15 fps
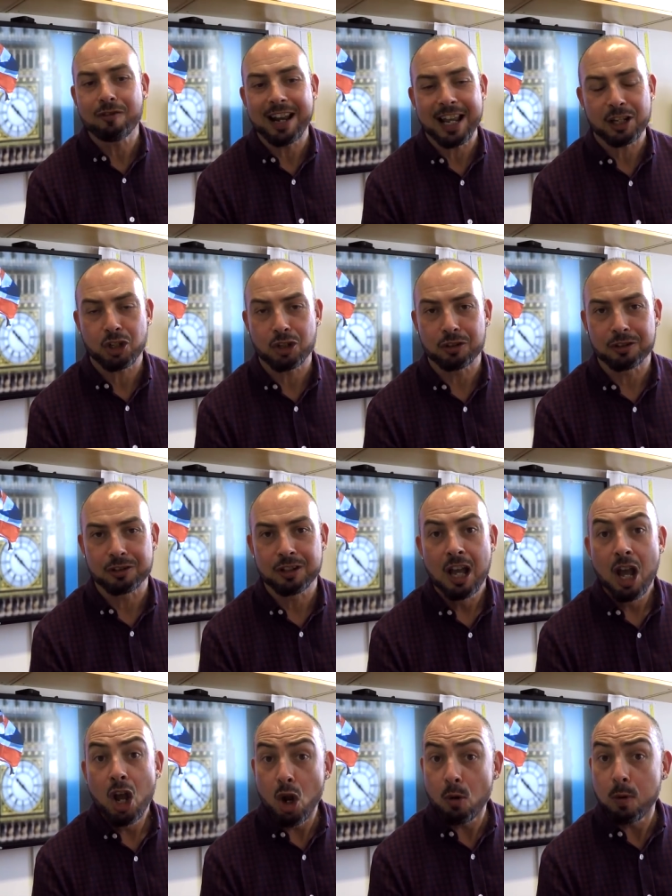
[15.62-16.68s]
elections.
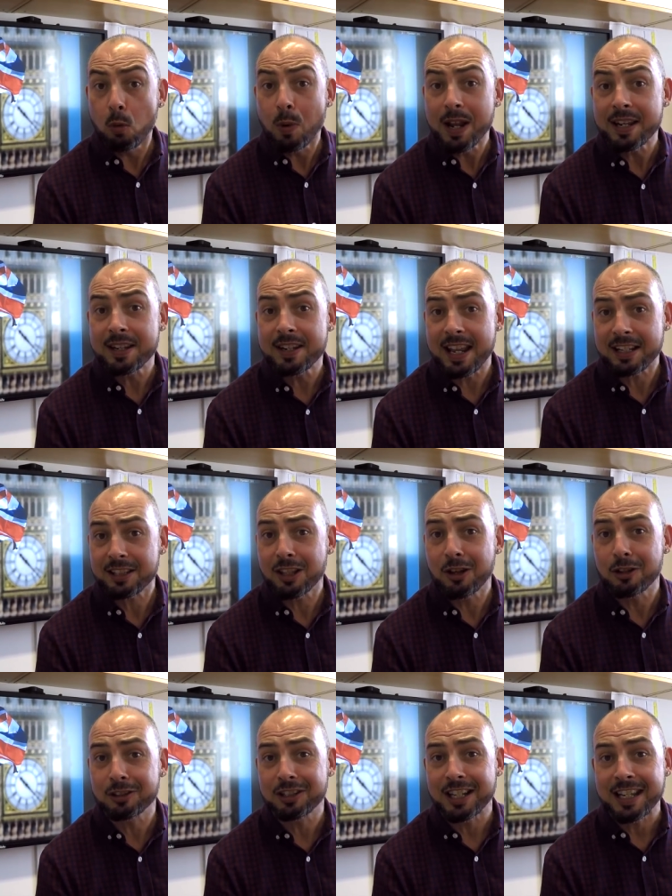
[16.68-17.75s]
Who will win next
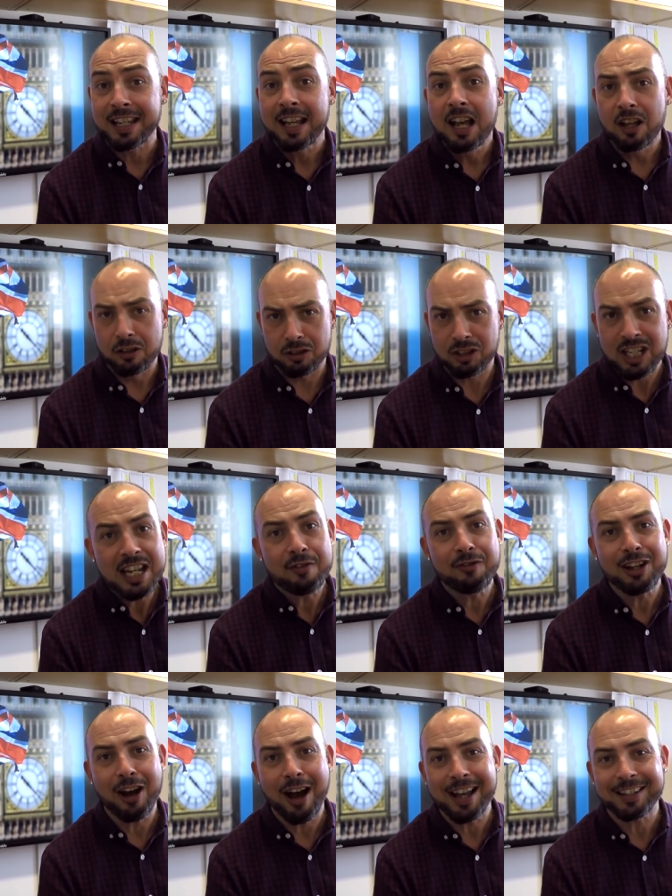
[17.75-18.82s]
Thursday as T V I